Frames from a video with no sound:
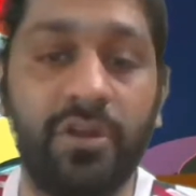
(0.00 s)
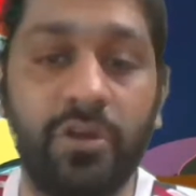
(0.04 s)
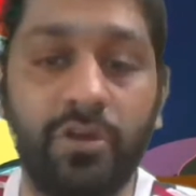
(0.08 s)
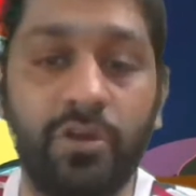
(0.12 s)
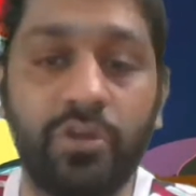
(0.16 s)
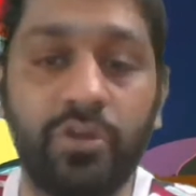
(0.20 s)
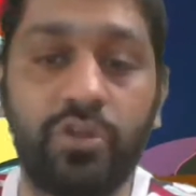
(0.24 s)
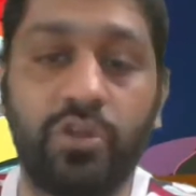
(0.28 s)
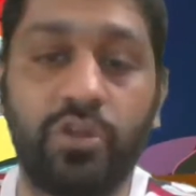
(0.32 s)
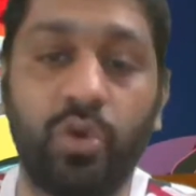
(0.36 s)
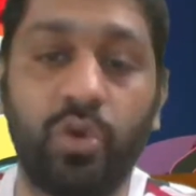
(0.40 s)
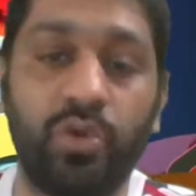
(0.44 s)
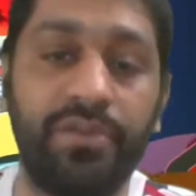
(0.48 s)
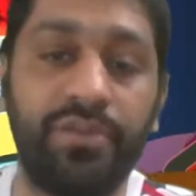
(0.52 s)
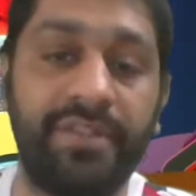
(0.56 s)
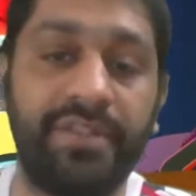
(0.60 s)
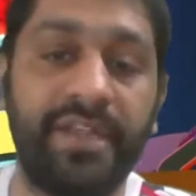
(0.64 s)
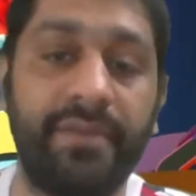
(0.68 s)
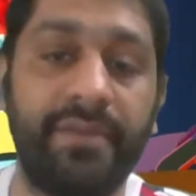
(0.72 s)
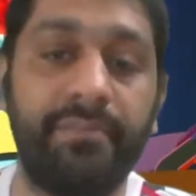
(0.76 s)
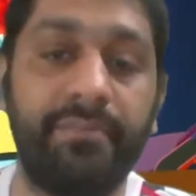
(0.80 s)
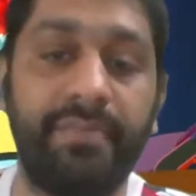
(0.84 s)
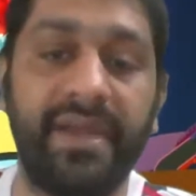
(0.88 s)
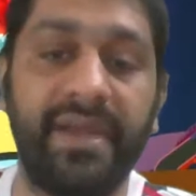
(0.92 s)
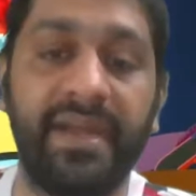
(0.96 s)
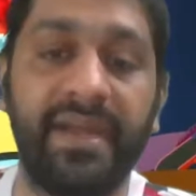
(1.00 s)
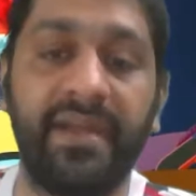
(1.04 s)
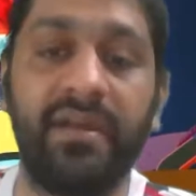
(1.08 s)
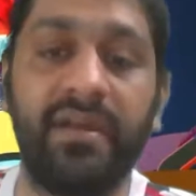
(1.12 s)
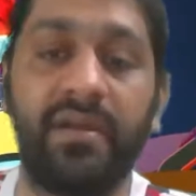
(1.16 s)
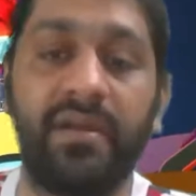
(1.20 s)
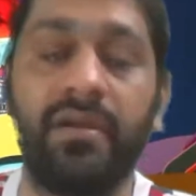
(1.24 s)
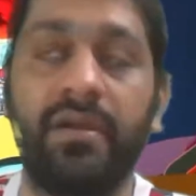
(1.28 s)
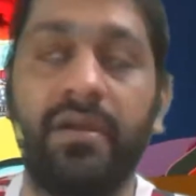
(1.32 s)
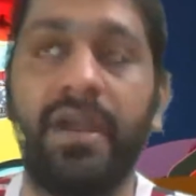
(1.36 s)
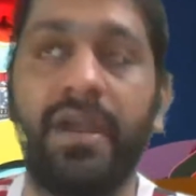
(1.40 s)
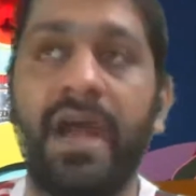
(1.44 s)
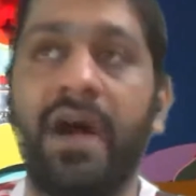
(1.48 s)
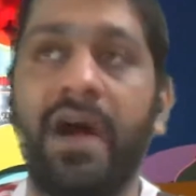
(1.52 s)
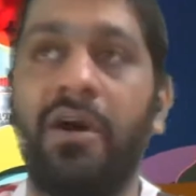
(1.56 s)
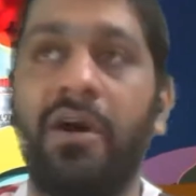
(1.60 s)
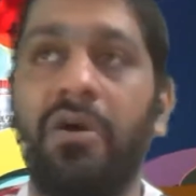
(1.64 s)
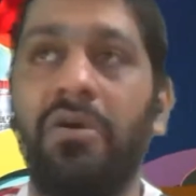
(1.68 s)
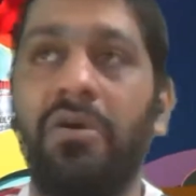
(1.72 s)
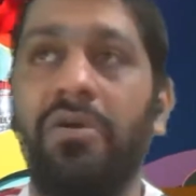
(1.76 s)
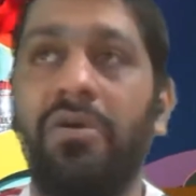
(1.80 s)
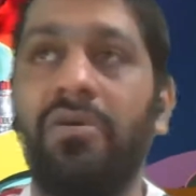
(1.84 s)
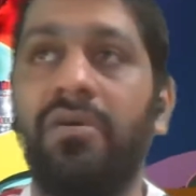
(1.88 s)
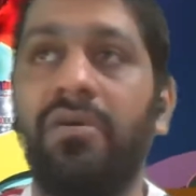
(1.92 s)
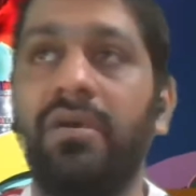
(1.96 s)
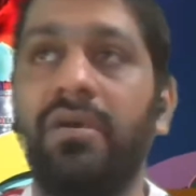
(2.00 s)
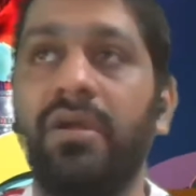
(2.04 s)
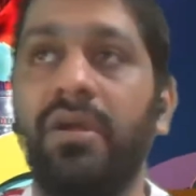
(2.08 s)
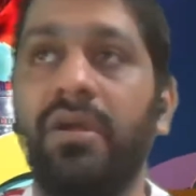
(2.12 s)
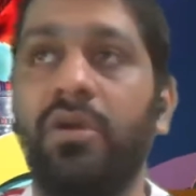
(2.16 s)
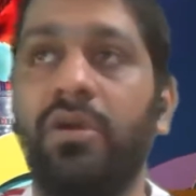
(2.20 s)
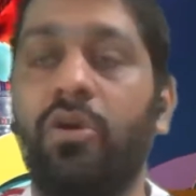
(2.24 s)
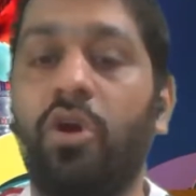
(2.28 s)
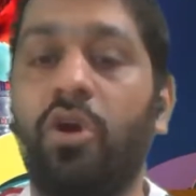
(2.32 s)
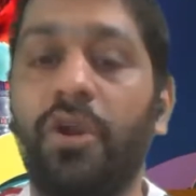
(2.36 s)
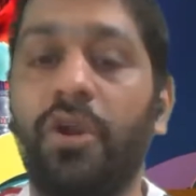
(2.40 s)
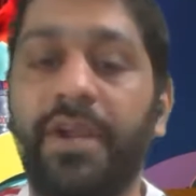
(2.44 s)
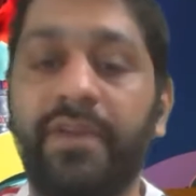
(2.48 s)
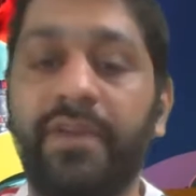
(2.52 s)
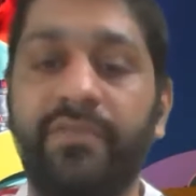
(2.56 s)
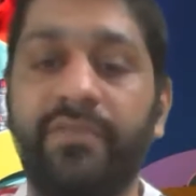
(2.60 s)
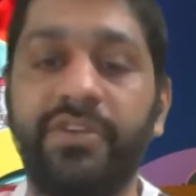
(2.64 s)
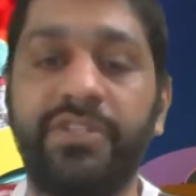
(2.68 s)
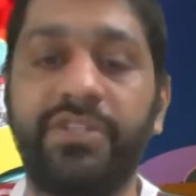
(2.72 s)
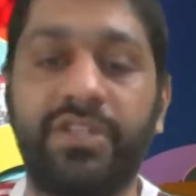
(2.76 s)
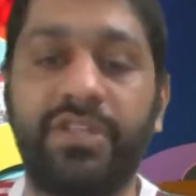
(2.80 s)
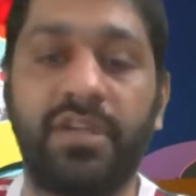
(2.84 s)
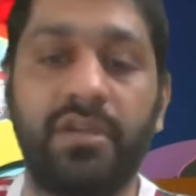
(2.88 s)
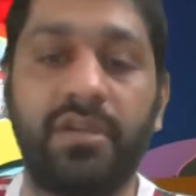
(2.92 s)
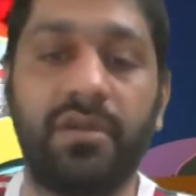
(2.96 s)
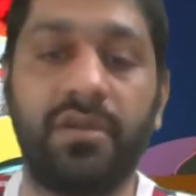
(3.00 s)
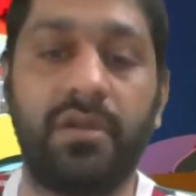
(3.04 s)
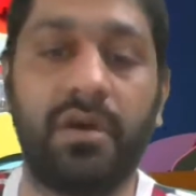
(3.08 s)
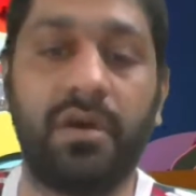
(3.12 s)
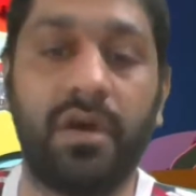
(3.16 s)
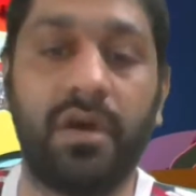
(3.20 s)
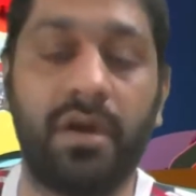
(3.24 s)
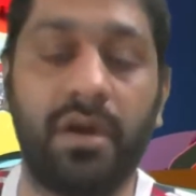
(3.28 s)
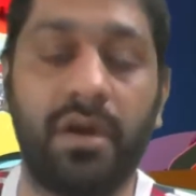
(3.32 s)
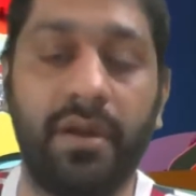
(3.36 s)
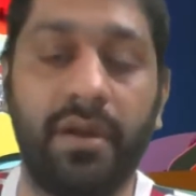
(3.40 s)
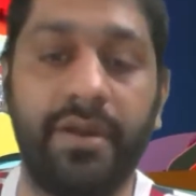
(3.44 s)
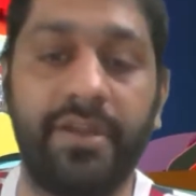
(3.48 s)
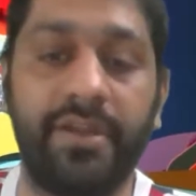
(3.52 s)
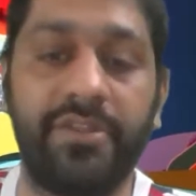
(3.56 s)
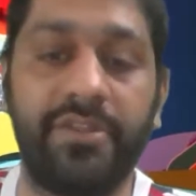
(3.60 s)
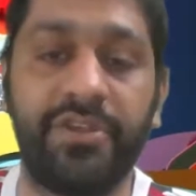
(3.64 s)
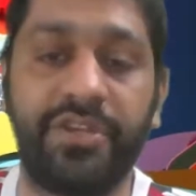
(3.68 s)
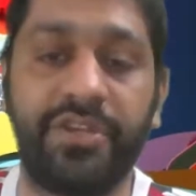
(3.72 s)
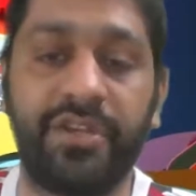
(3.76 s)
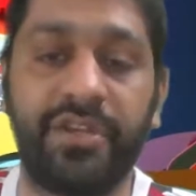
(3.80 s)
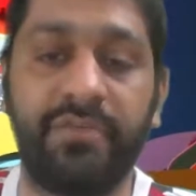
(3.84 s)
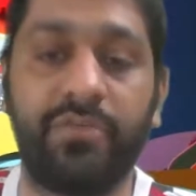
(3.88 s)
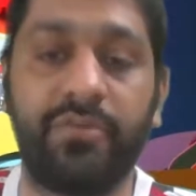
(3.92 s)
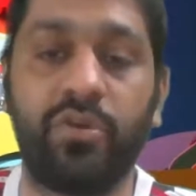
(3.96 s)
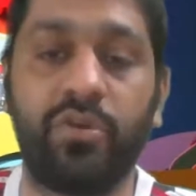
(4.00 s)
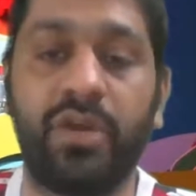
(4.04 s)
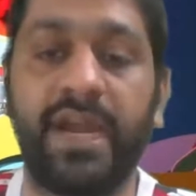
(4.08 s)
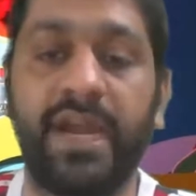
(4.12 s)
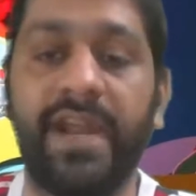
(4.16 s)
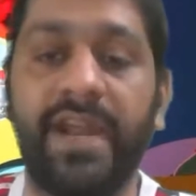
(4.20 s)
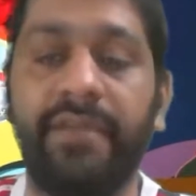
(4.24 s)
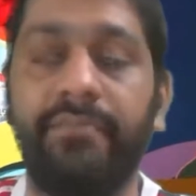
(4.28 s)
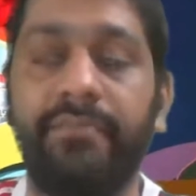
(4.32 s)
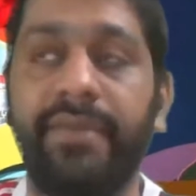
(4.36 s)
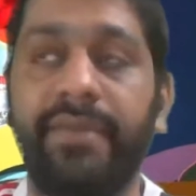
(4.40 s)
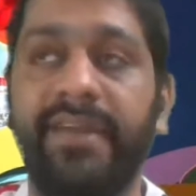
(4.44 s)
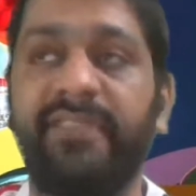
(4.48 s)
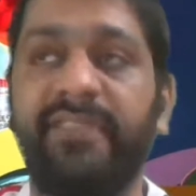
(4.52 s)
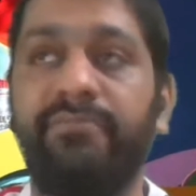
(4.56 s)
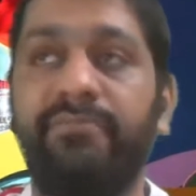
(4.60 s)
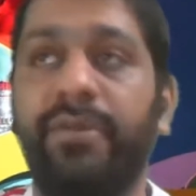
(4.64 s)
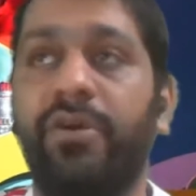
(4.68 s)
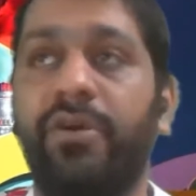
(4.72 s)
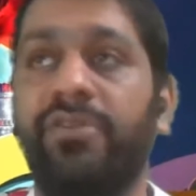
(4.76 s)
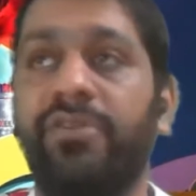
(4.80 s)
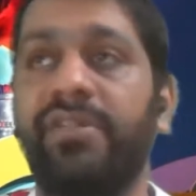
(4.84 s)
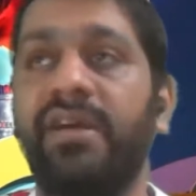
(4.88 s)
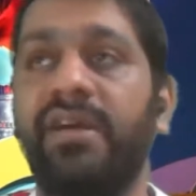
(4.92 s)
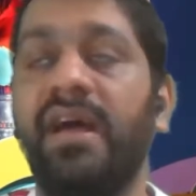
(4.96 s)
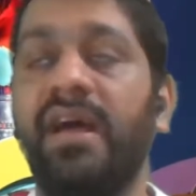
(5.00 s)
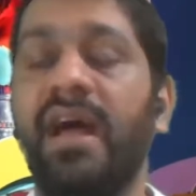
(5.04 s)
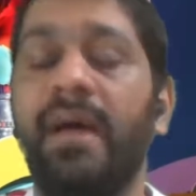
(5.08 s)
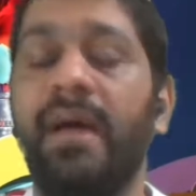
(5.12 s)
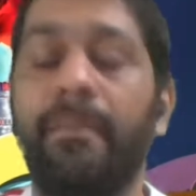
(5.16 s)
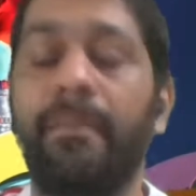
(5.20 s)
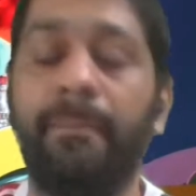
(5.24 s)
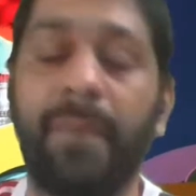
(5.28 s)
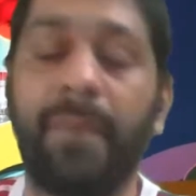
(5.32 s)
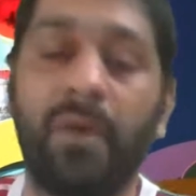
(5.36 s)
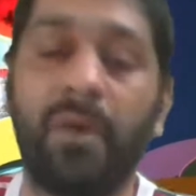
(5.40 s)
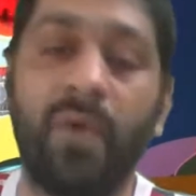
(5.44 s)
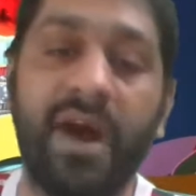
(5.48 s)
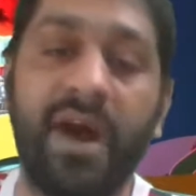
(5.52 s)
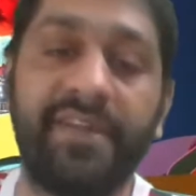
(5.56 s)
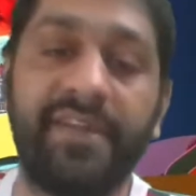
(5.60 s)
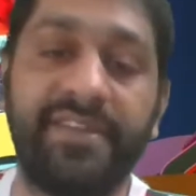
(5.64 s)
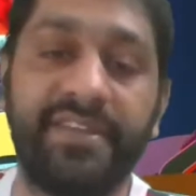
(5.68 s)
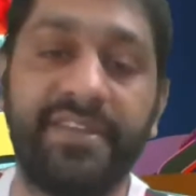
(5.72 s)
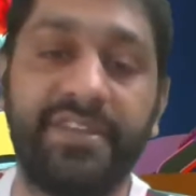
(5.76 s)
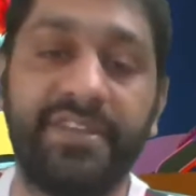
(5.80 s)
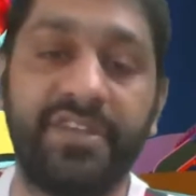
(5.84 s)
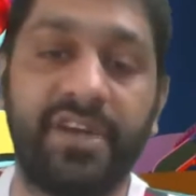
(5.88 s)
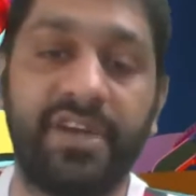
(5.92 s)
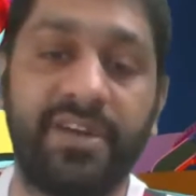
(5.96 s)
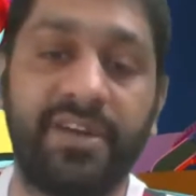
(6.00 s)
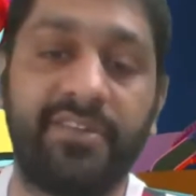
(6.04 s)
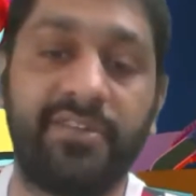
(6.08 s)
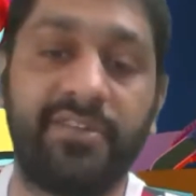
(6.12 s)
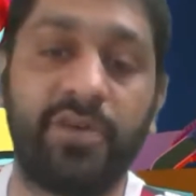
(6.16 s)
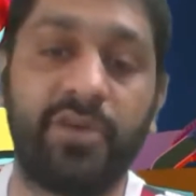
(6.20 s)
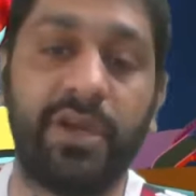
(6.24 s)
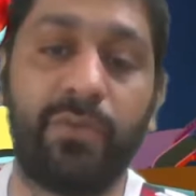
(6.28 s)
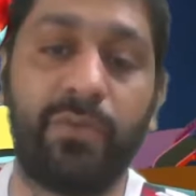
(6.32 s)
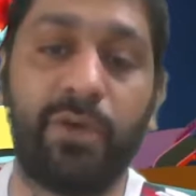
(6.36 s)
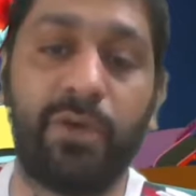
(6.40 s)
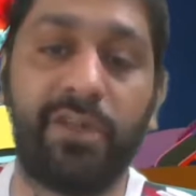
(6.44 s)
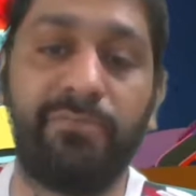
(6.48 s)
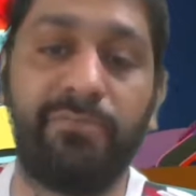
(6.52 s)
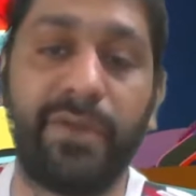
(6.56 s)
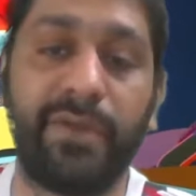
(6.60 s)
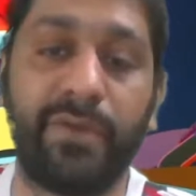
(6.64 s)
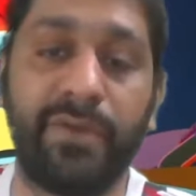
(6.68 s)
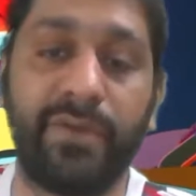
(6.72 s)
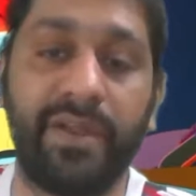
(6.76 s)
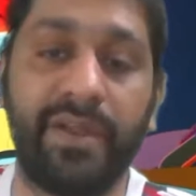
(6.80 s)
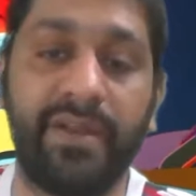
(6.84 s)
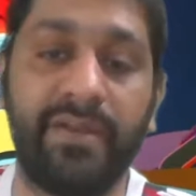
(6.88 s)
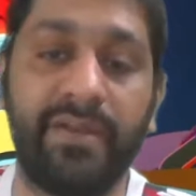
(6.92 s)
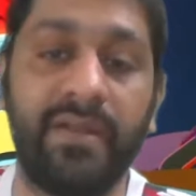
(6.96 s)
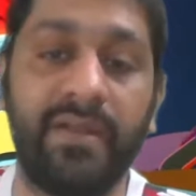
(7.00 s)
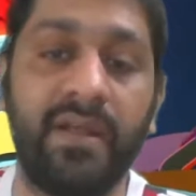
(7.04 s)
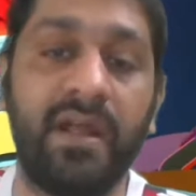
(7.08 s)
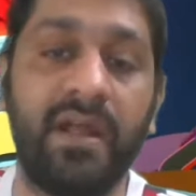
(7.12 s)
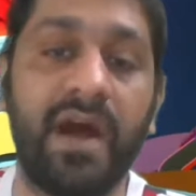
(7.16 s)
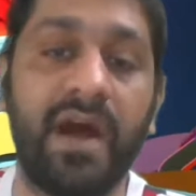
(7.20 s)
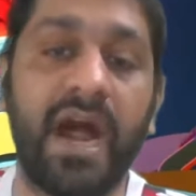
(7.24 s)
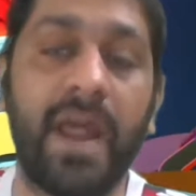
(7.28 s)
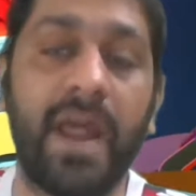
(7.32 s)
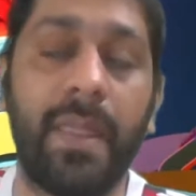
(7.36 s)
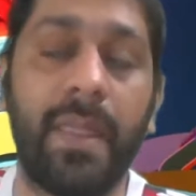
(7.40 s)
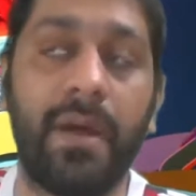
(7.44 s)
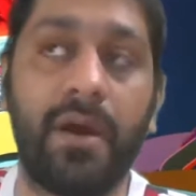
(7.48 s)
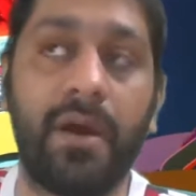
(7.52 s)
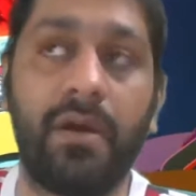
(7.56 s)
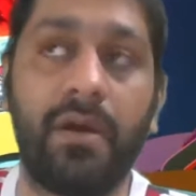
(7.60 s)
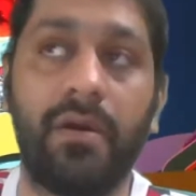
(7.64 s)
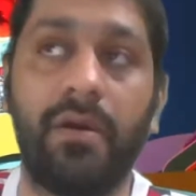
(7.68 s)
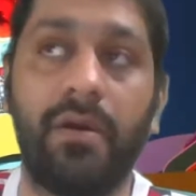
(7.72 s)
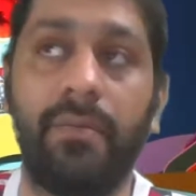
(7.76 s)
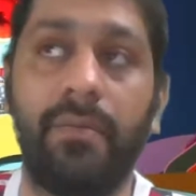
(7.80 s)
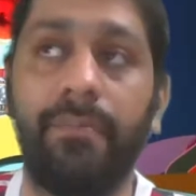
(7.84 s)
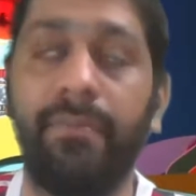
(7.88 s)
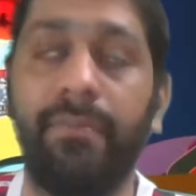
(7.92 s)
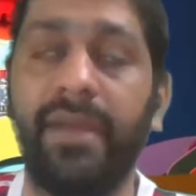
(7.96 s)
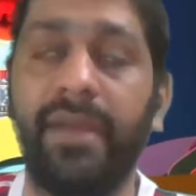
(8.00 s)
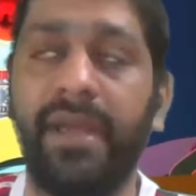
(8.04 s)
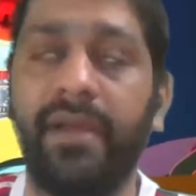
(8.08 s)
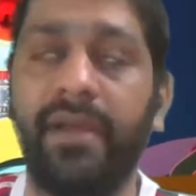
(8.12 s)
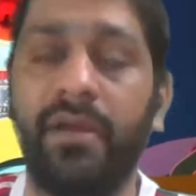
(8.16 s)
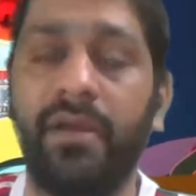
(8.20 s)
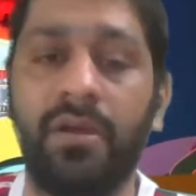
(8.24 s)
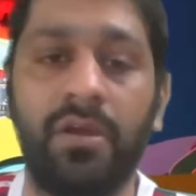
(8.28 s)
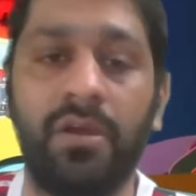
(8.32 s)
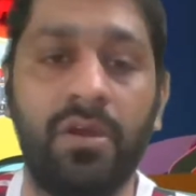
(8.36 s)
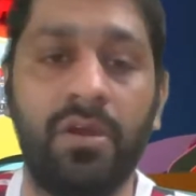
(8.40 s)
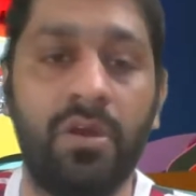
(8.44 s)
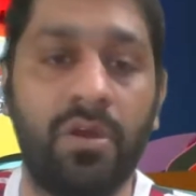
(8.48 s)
Stones and Ming. Now, controversial decision to get in Mings because Maguire is injured, so it was between either Ming,